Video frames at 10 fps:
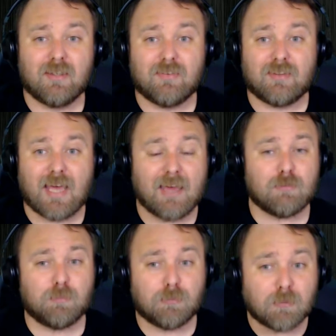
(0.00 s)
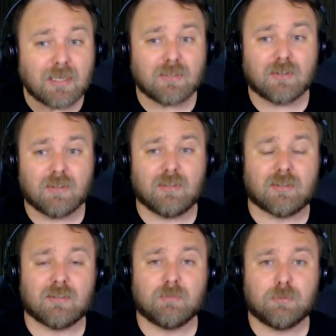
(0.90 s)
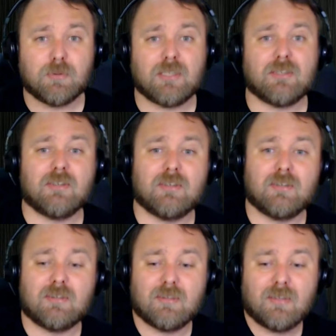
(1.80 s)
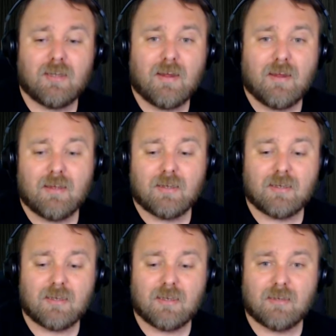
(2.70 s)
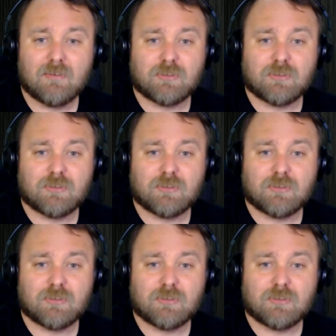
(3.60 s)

that's pretty darn good. Pretty darn good, for